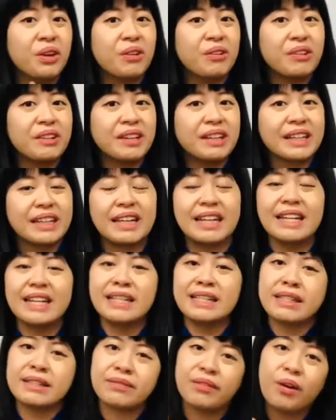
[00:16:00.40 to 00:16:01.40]

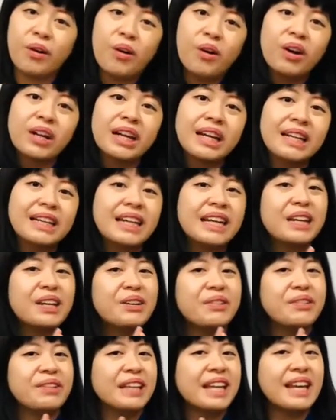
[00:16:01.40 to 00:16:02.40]
cookies for the
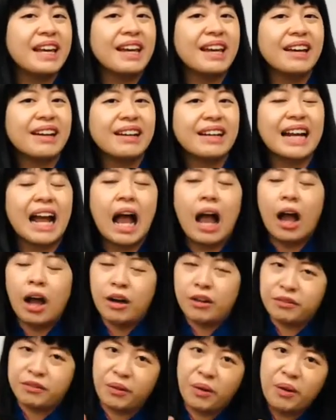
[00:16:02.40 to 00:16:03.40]
new year,
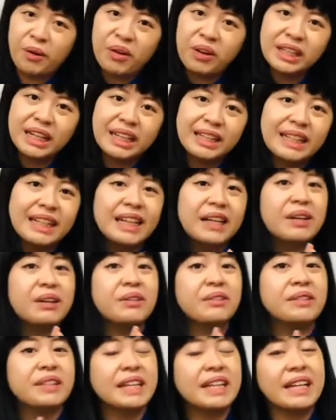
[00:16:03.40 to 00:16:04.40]
for the
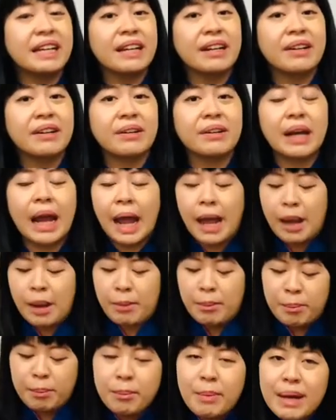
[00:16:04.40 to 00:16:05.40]
new year.
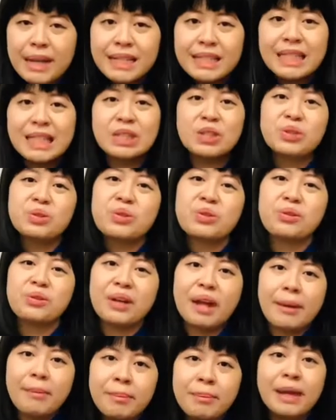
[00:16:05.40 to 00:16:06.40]
Mix and stir
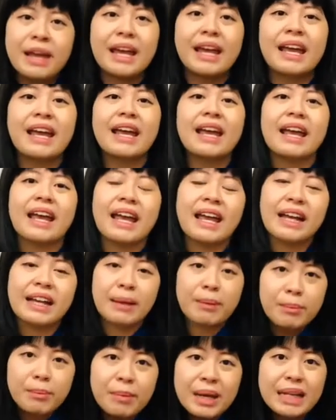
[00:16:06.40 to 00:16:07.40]
and
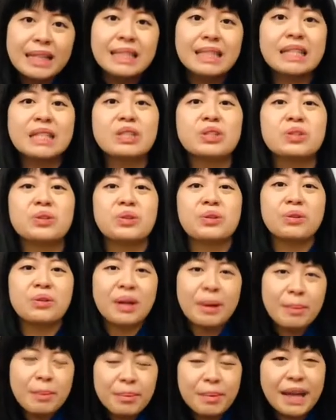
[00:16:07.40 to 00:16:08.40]
bake, mix and stir
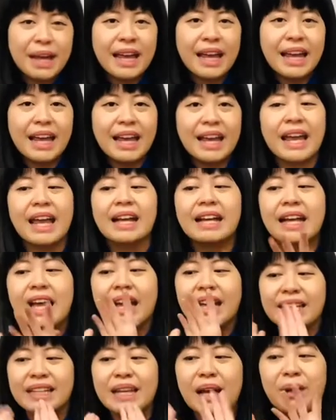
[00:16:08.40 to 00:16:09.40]
and bake.
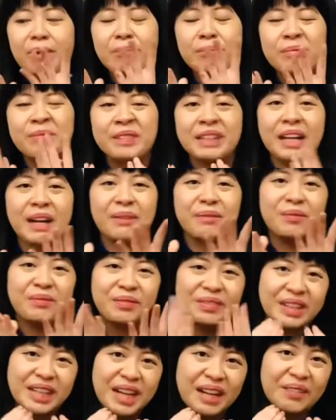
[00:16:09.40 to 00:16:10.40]
Yum, yum,
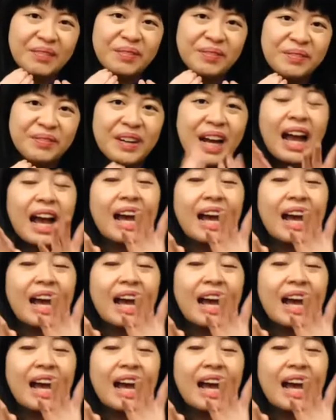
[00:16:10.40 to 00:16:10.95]
yum,